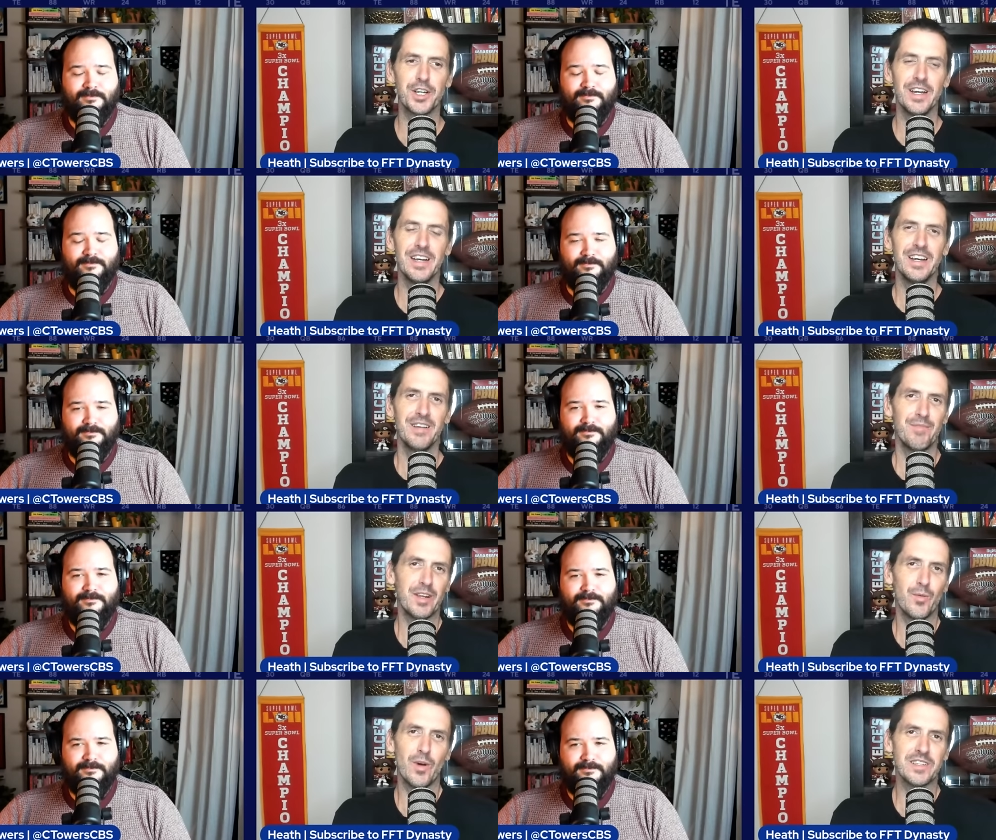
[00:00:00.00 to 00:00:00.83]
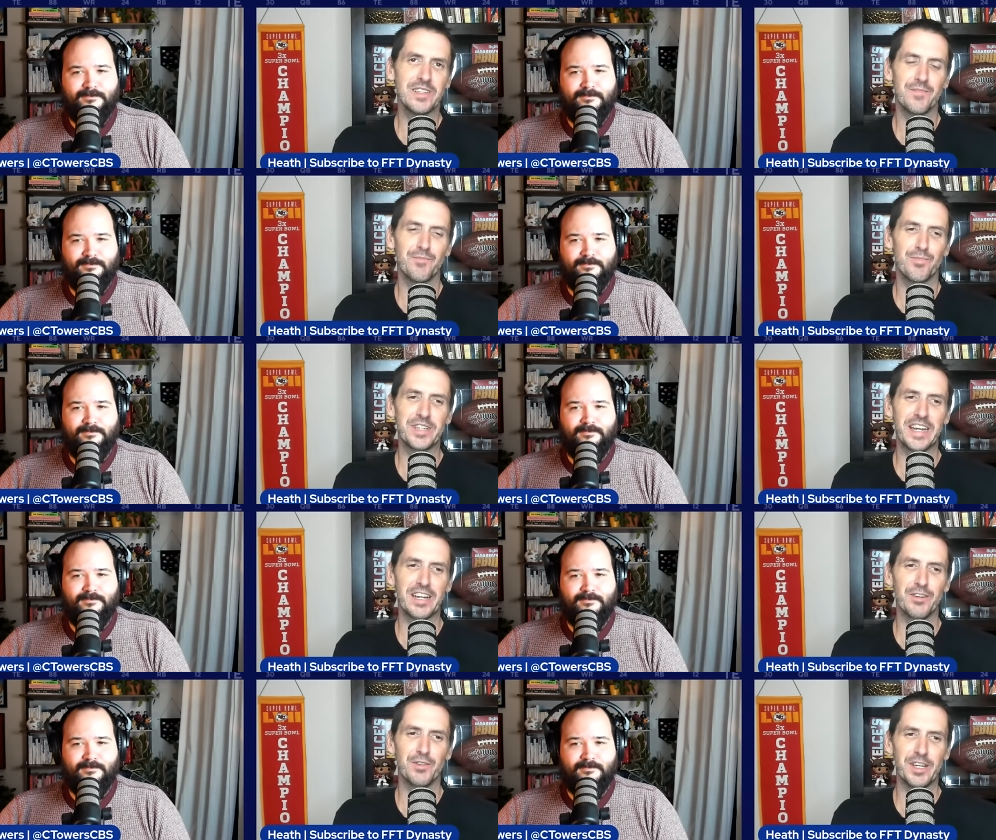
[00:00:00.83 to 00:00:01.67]
Speaker 1: mm-hmm. but he wasn't
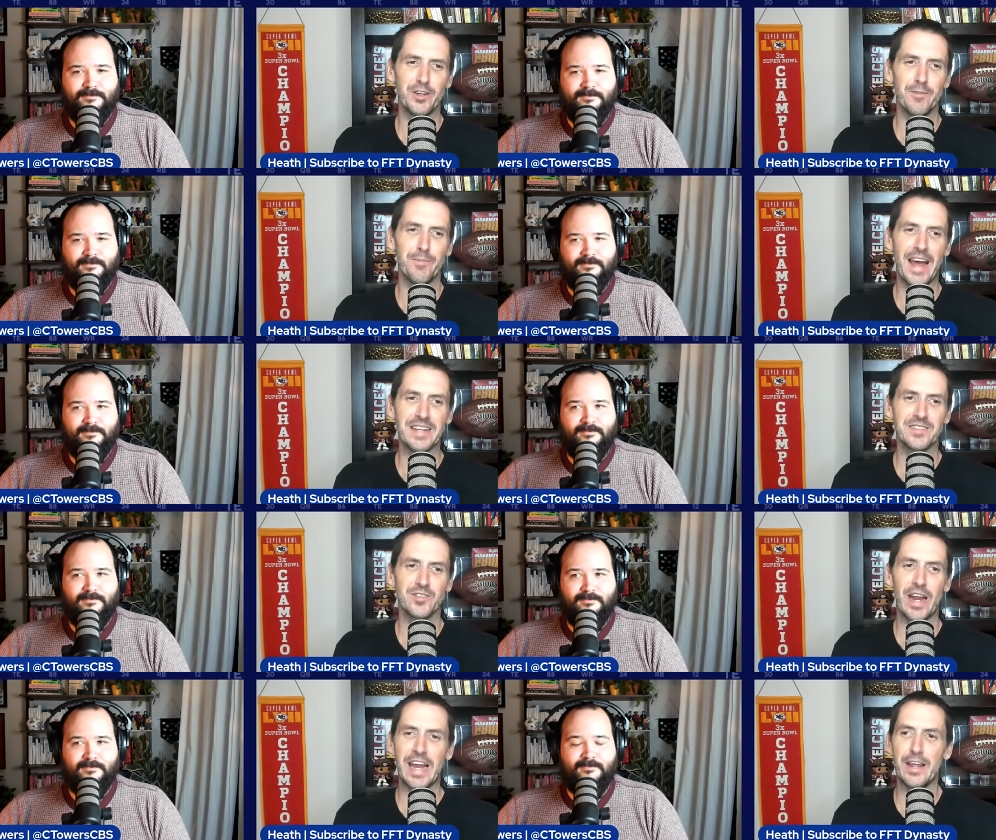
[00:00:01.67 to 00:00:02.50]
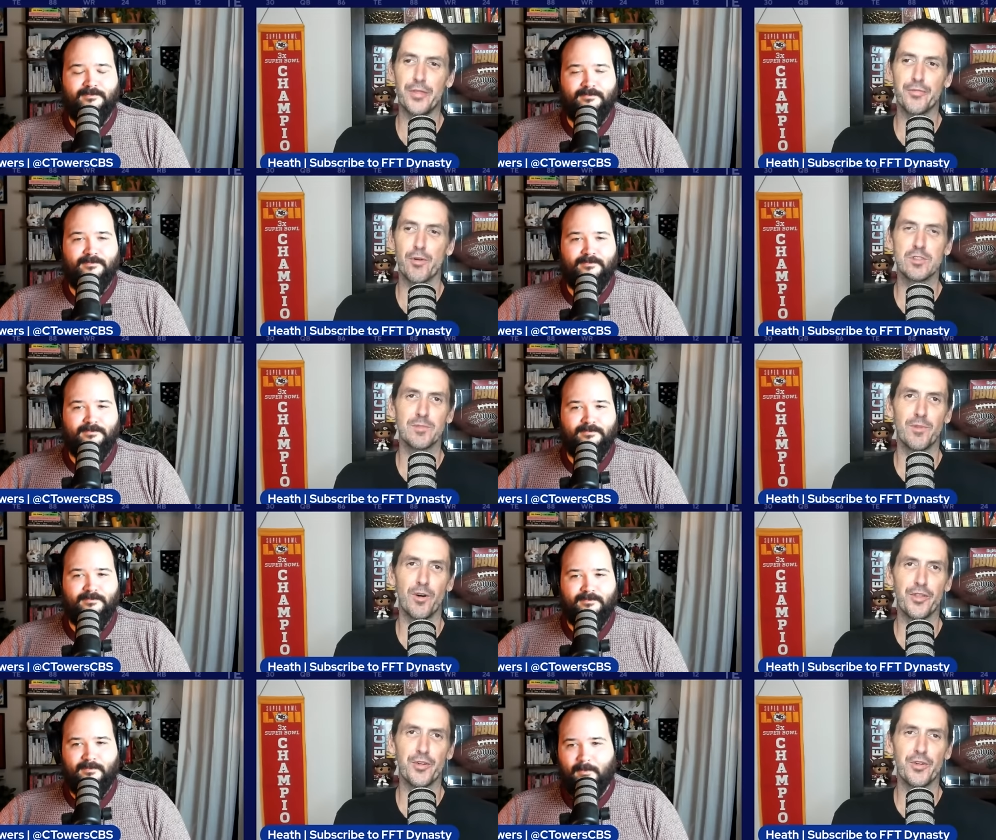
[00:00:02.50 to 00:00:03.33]
particularly good passer. And he throws the
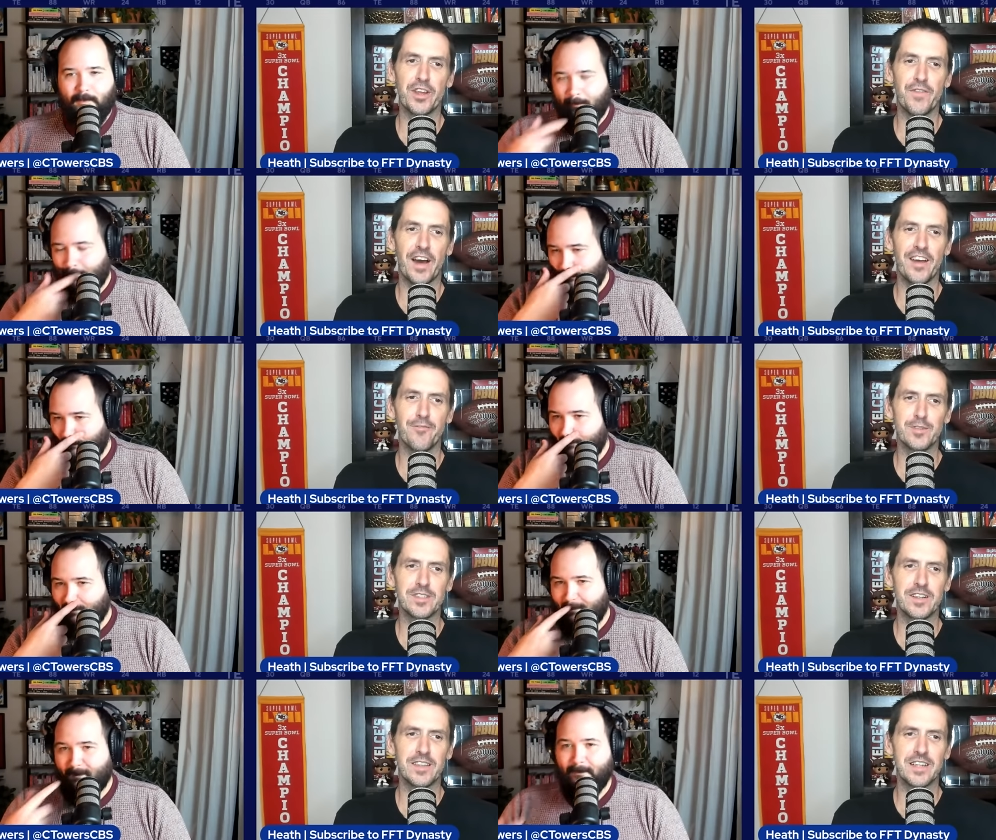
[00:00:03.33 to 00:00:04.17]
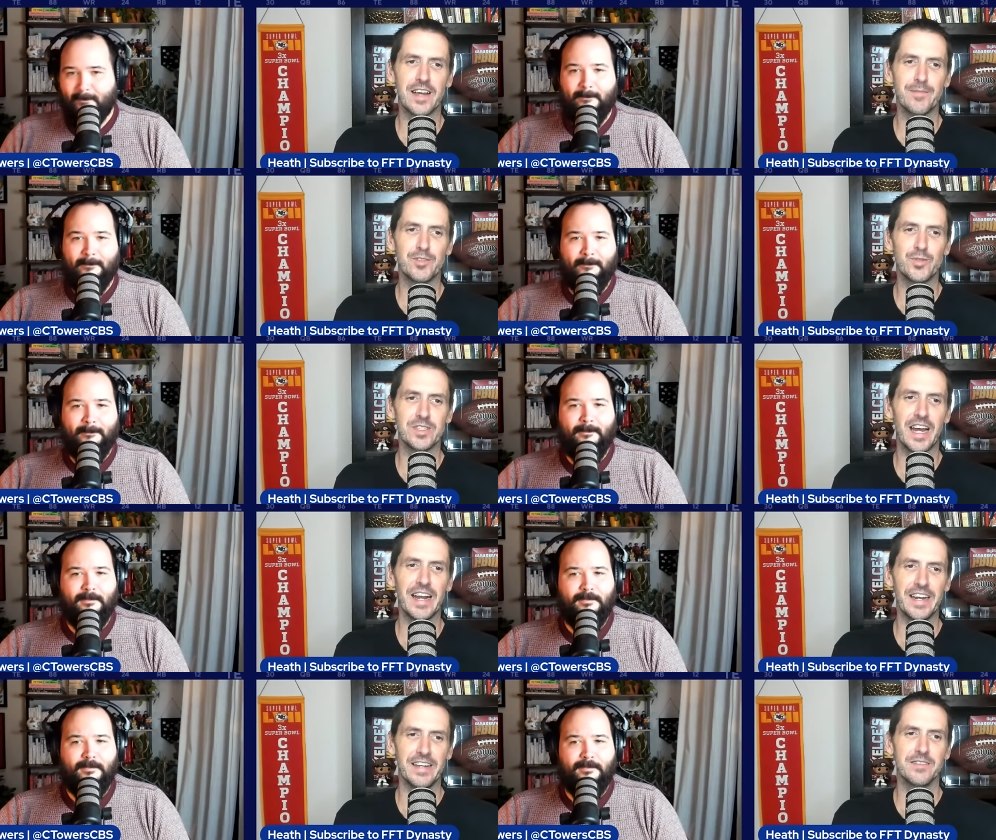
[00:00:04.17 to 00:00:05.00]
ball 35% of the times to his
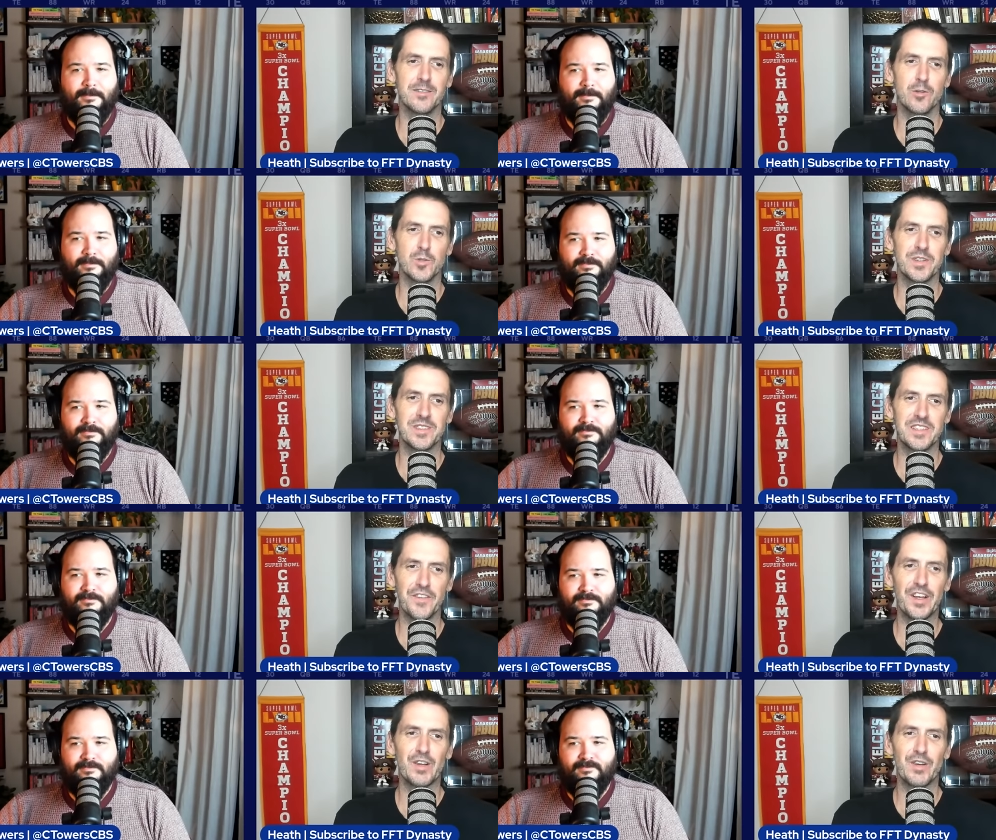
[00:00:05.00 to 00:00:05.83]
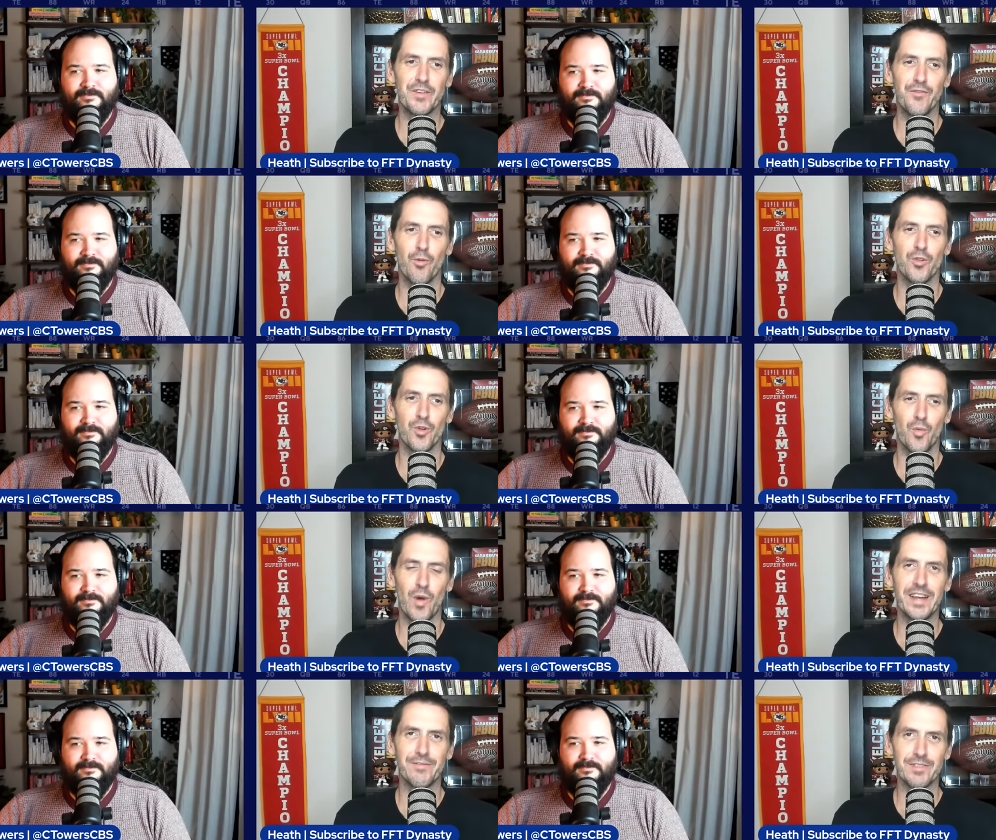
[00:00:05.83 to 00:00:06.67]
tight ends. So, specifically for the
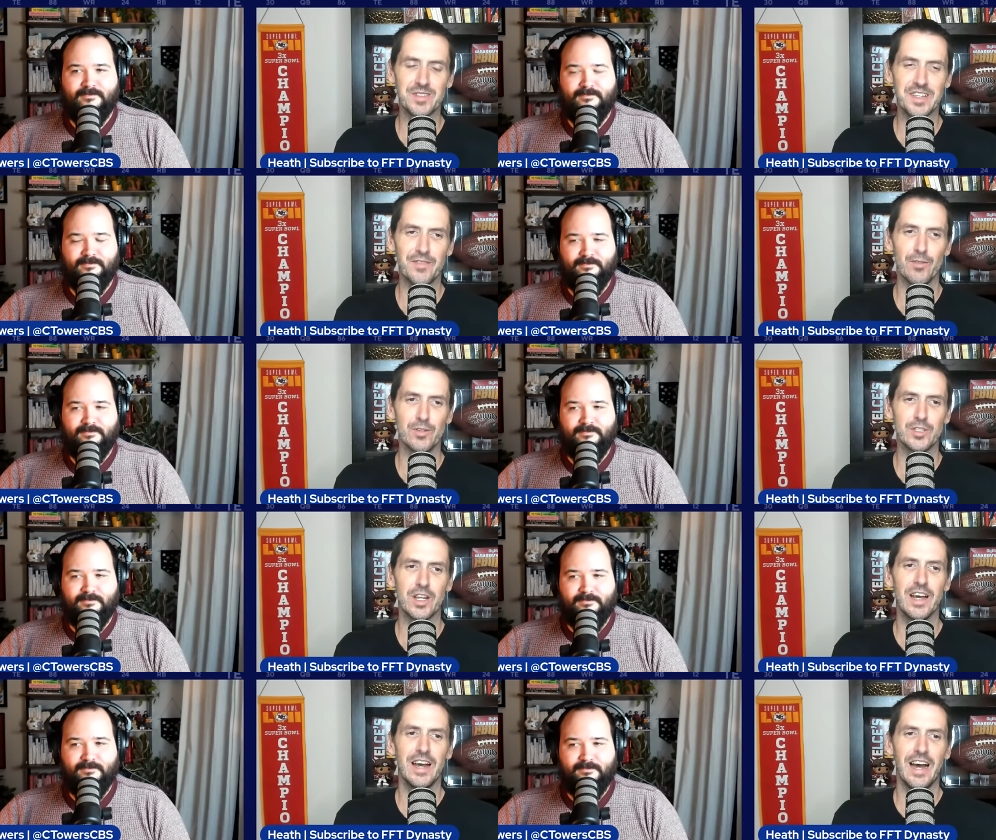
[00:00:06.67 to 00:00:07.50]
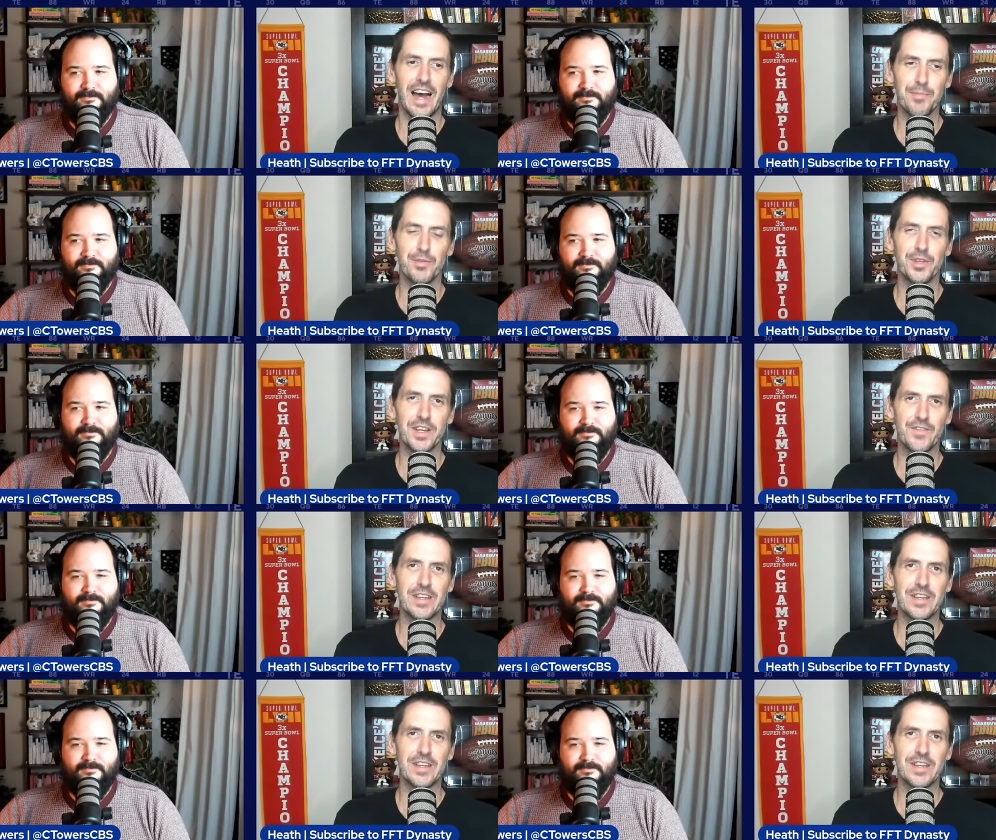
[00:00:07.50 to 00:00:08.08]
wide receivers, I believe